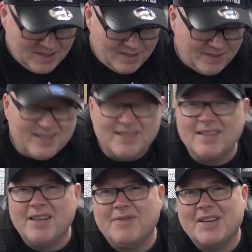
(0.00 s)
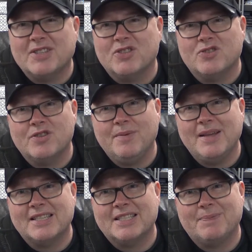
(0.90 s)
This is another extremely
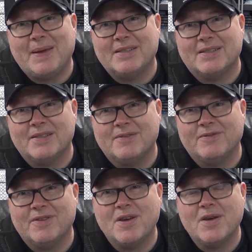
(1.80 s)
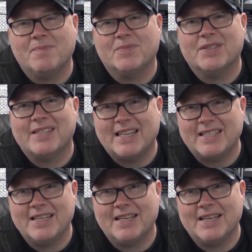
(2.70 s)
expensive
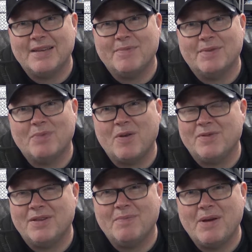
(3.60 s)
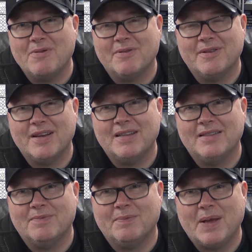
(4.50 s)
Saturn game, both in America
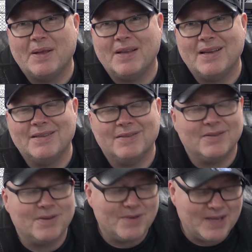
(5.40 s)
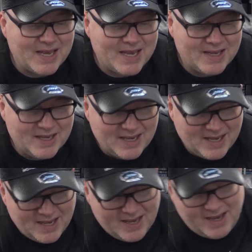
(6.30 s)
and UK,
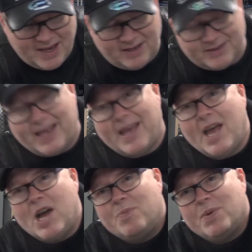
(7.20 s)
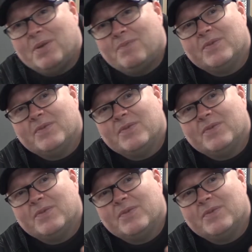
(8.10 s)
and it's Albert